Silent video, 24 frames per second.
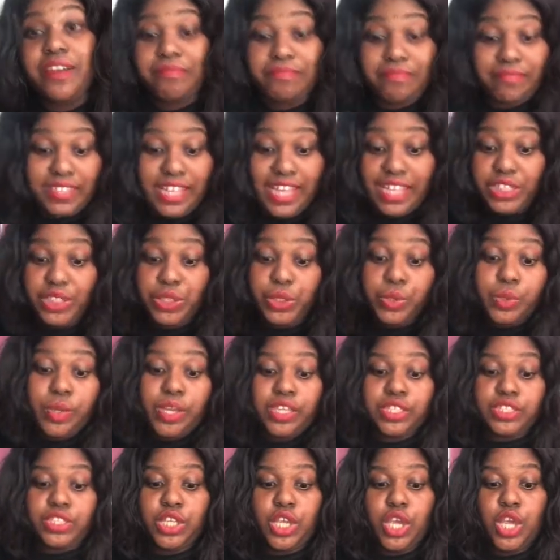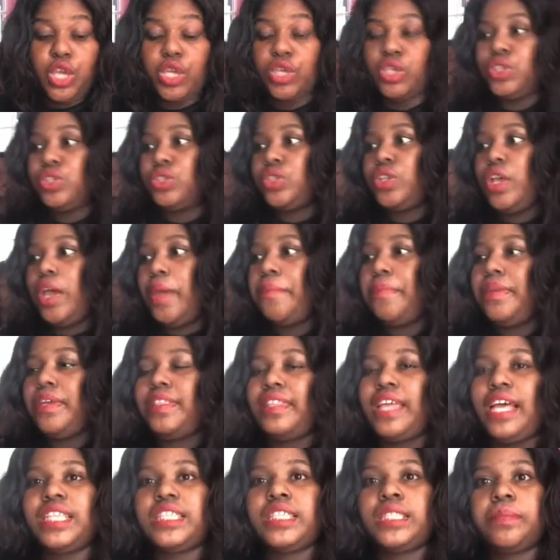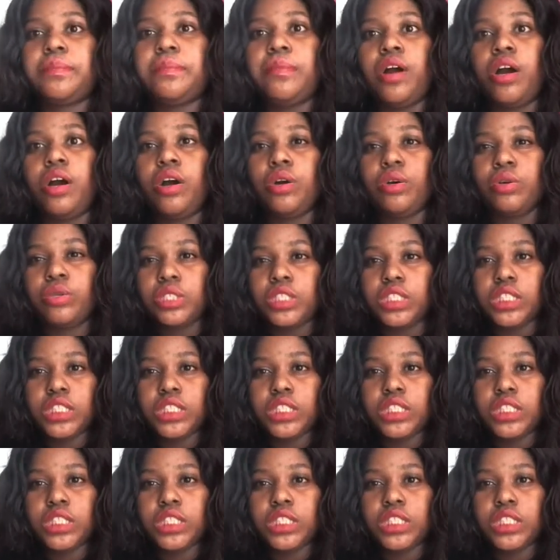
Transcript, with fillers: that's US. So I mean, that's about